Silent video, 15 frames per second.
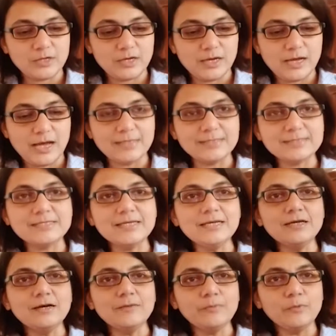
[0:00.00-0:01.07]
and
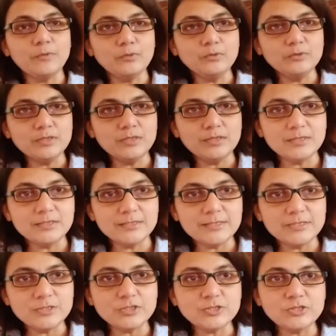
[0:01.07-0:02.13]
take up all the
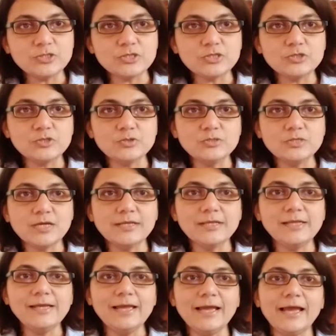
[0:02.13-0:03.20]
contentious issues at
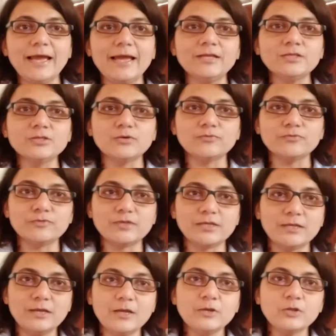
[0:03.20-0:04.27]
the end
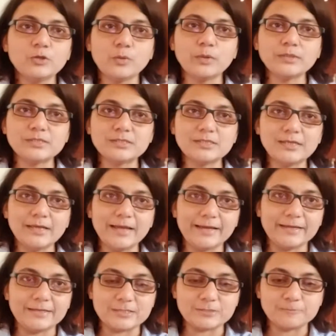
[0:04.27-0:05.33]
towards the
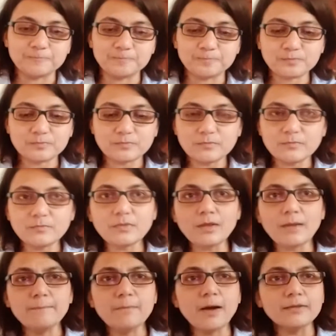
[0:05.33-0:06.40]
end.
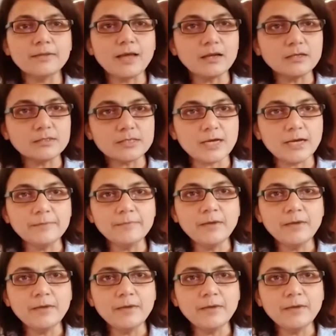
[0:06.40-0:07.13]
By that time,